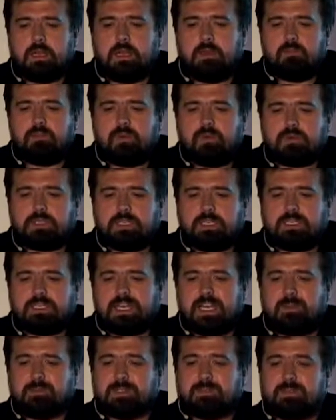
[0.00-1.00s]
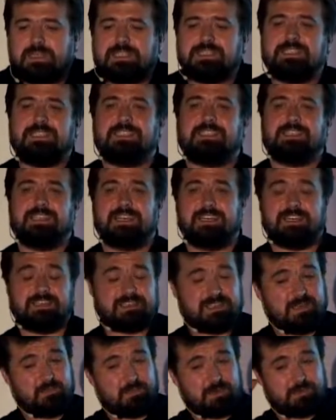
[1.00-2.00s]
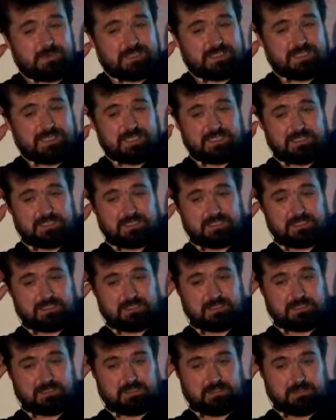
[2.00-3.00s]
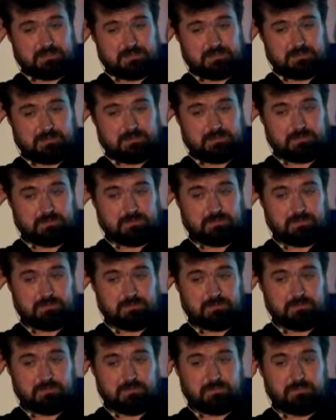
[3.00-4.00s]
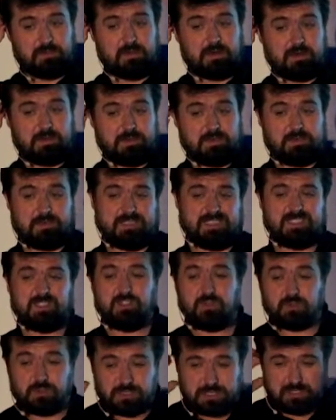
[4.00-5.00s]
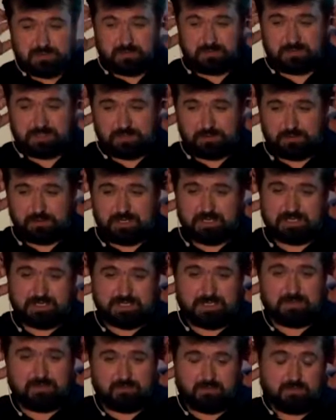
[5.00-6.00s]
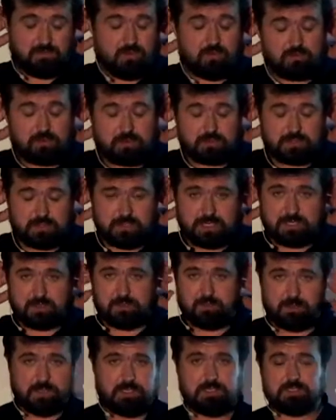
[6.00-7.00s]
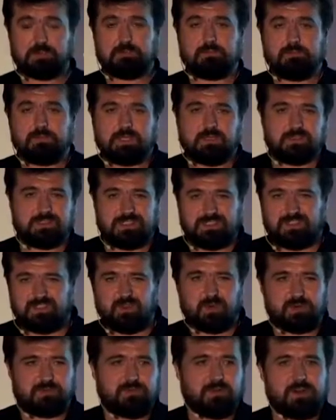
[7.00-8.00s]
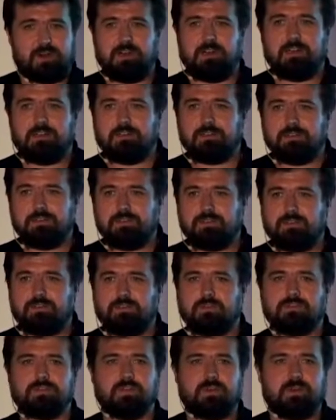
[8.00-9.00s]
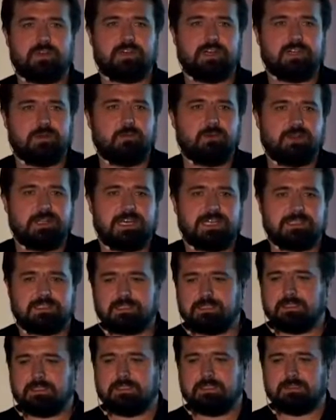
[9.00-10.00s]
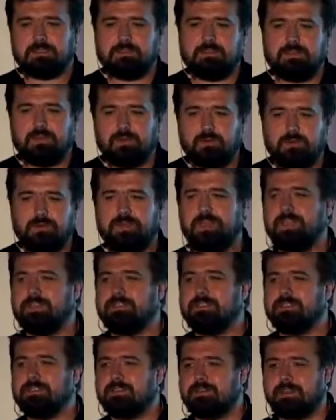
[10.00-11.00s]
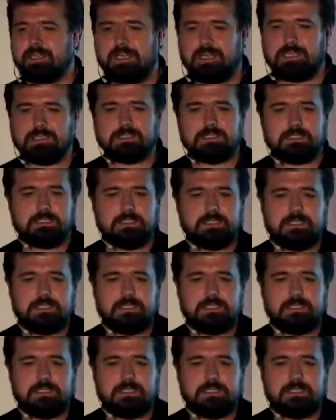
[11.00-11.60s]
Importing a namespace in an implementation file is usually not a good idea. Of course you can do it because it's your file. You don't hurt anyone else. No kittens are killed.